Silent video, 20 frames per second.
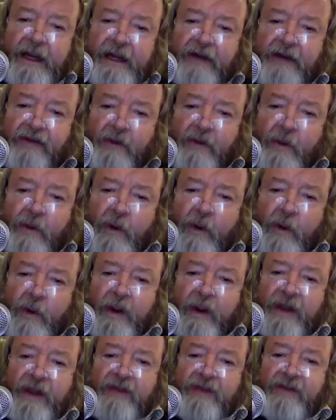It's
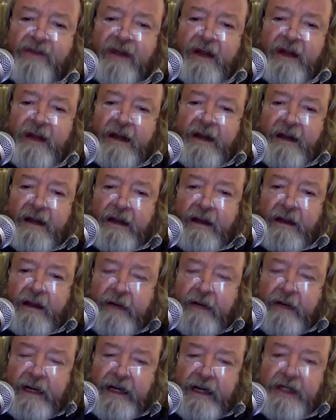always a
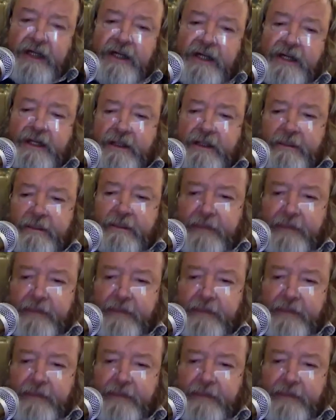relationship.